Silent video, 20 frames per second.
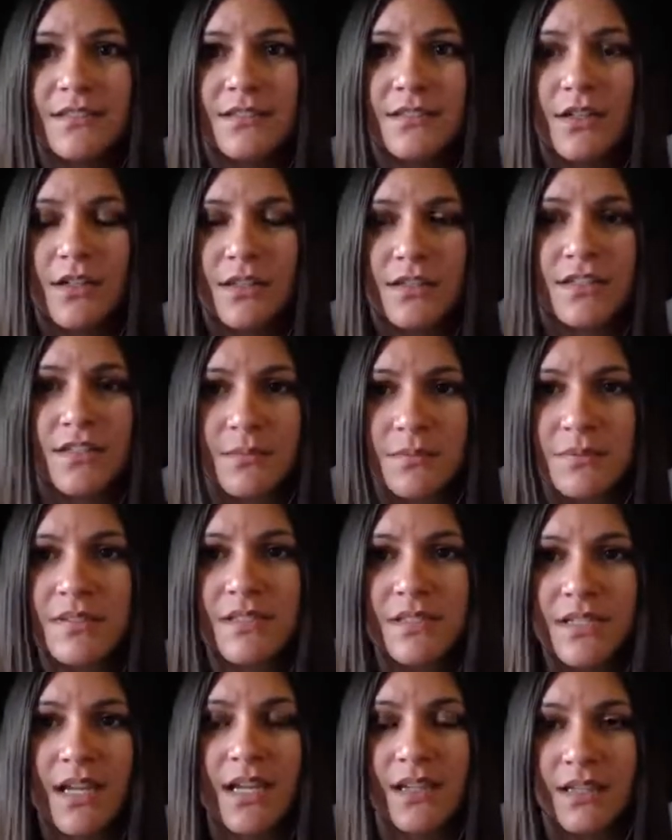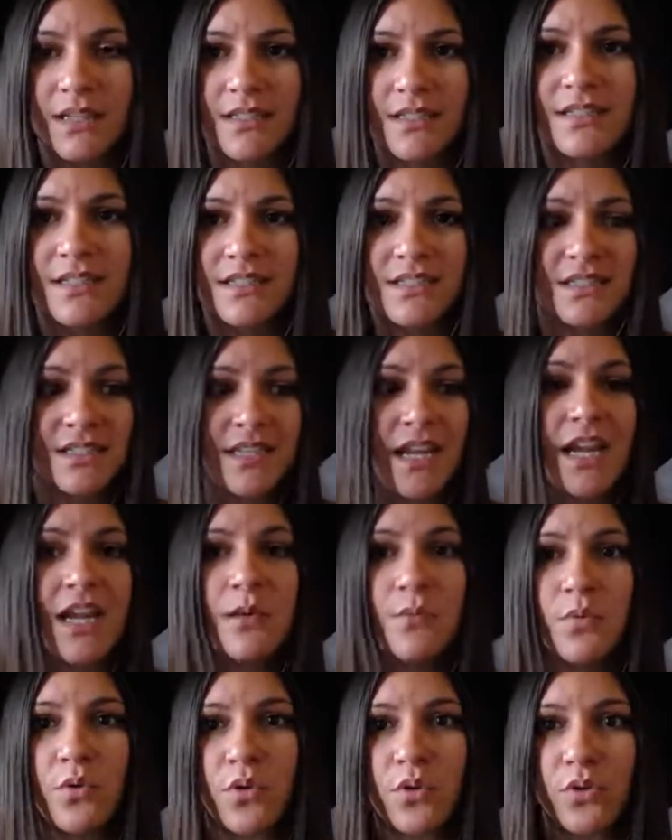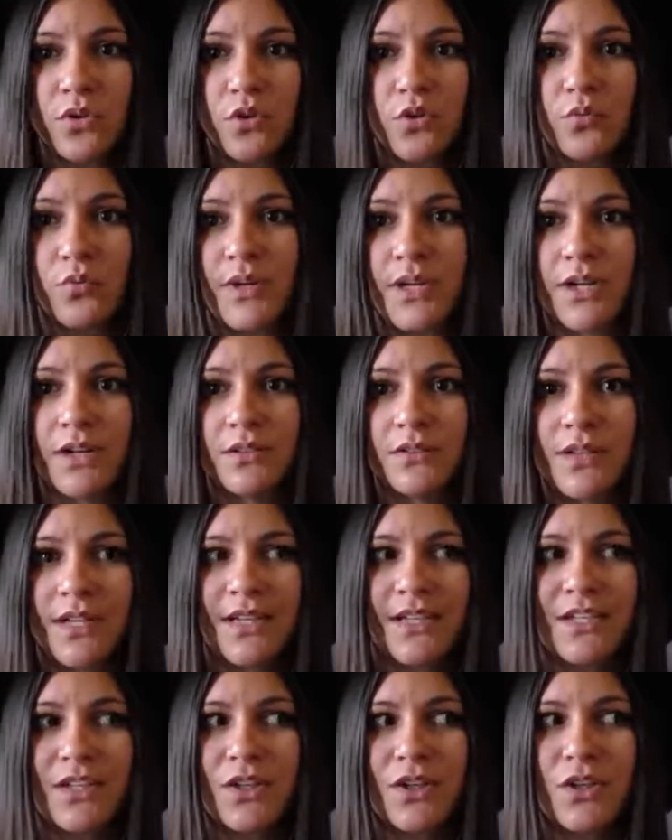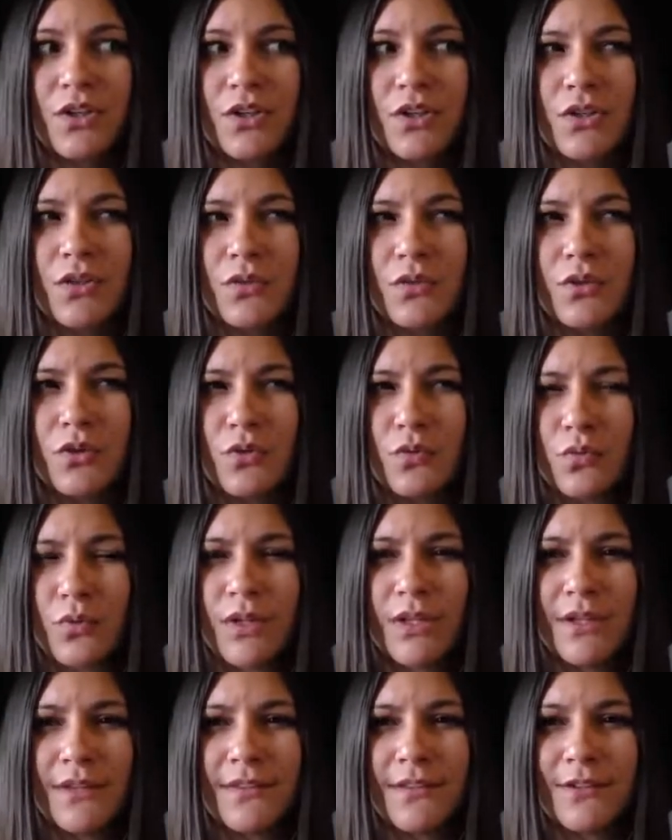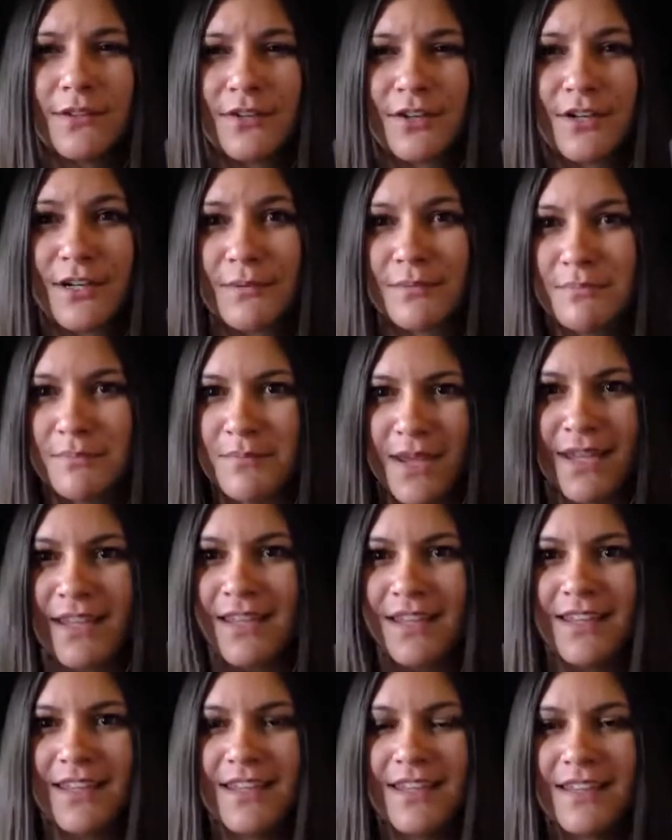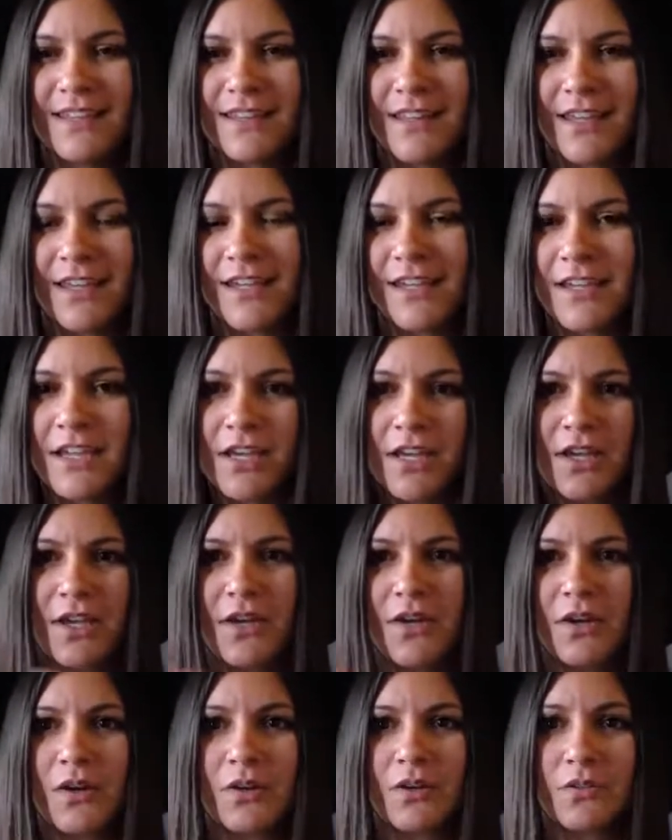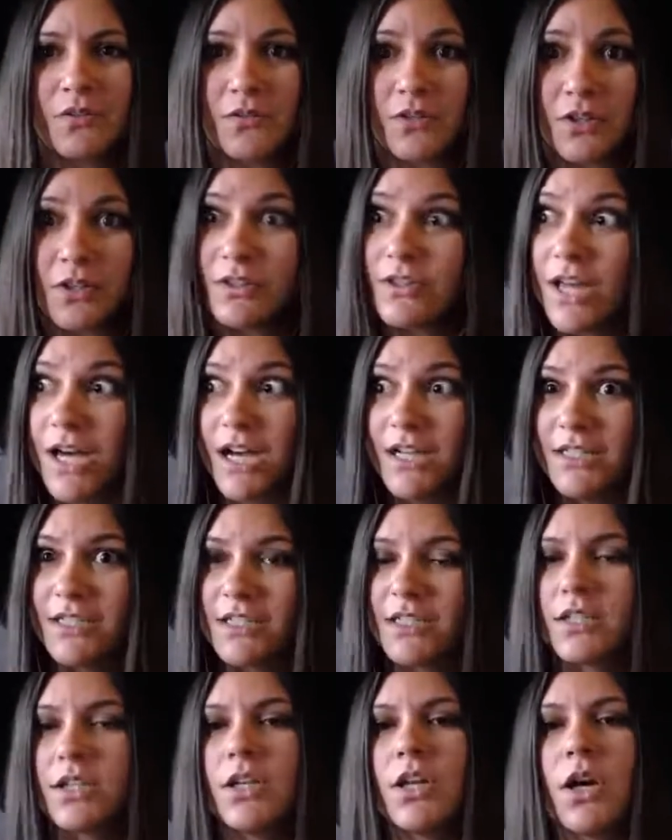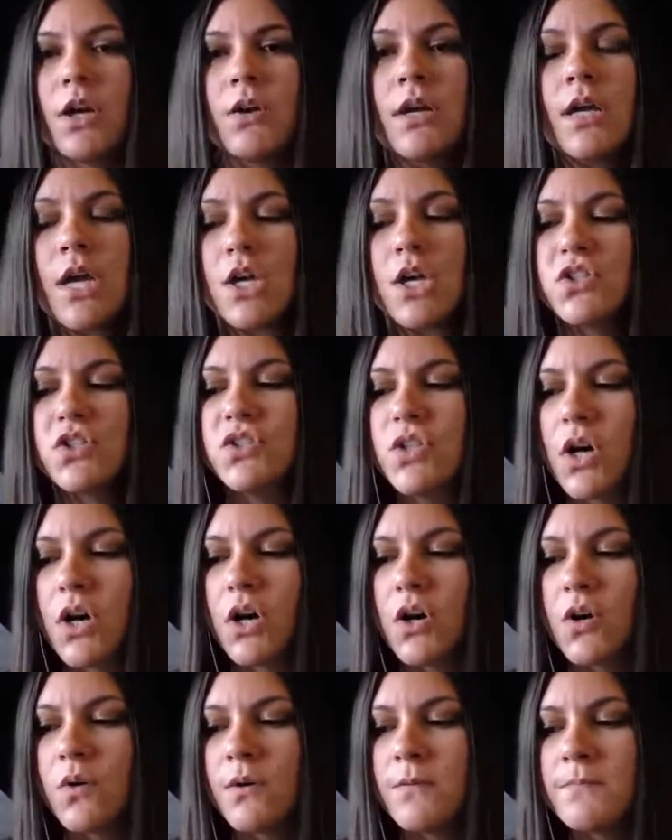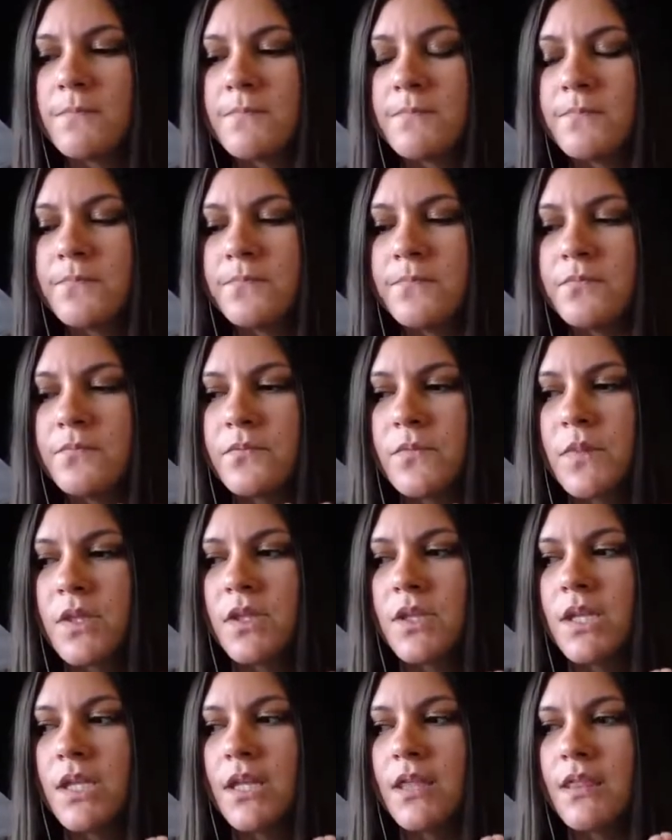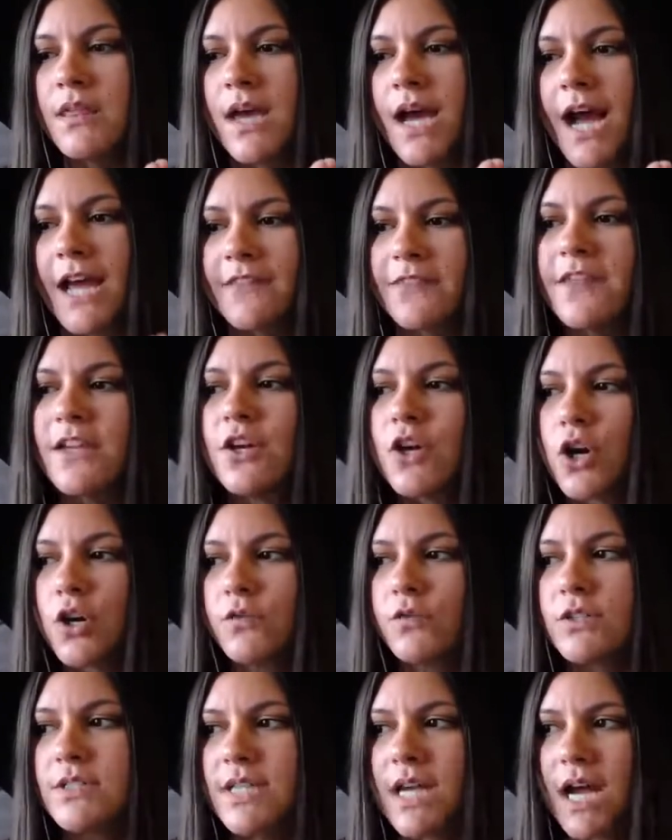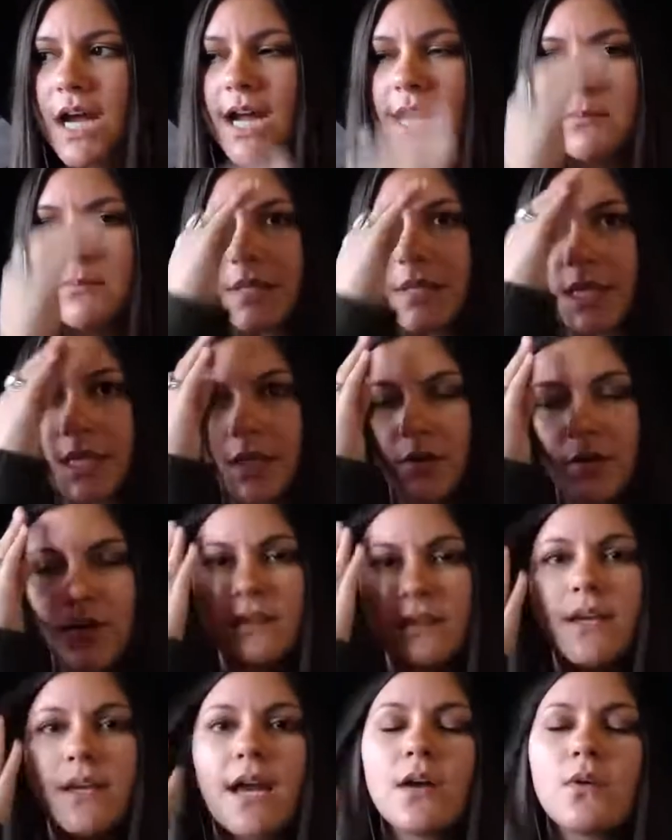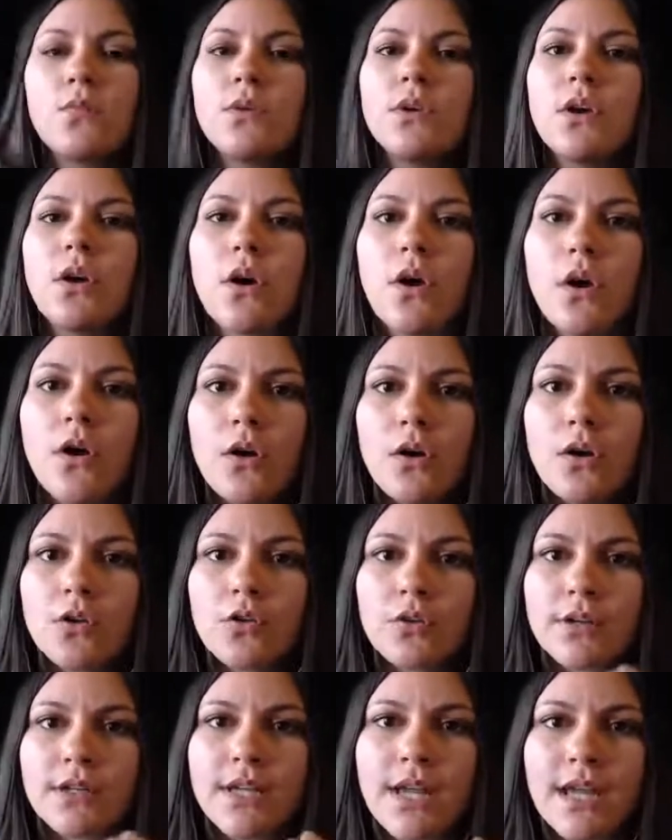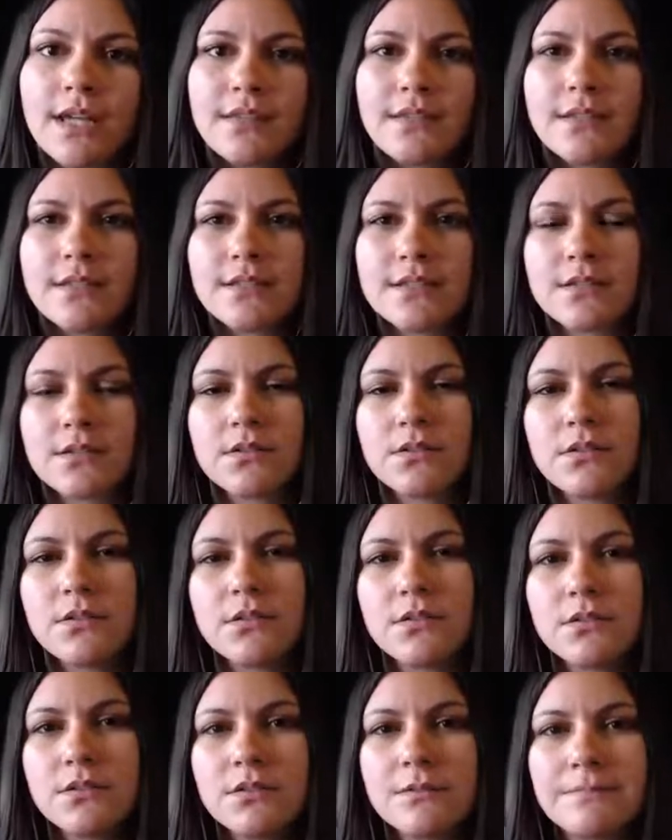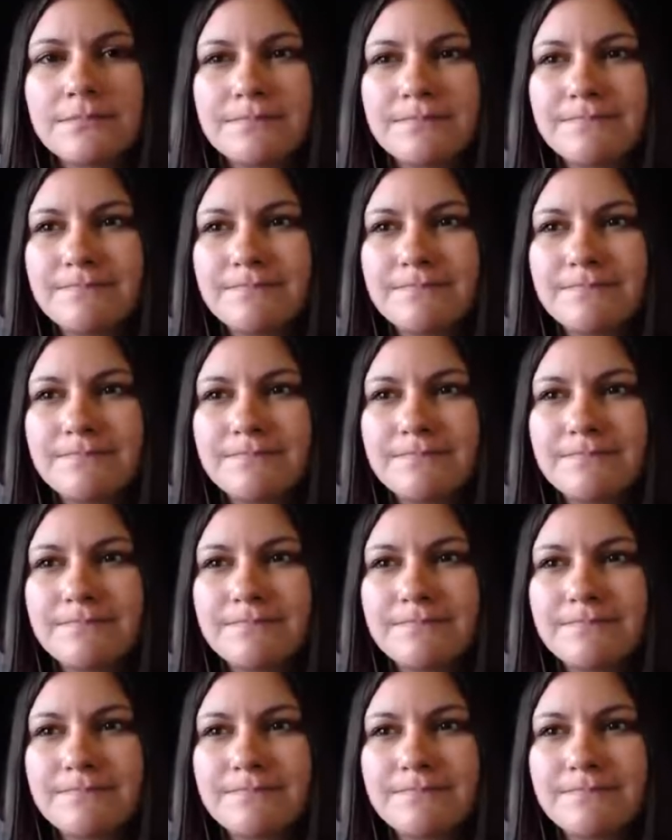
a sustainable career. Like, you really think you're gonna make it? Like, good luck, you know? So I think over time, hearing that, we all create these little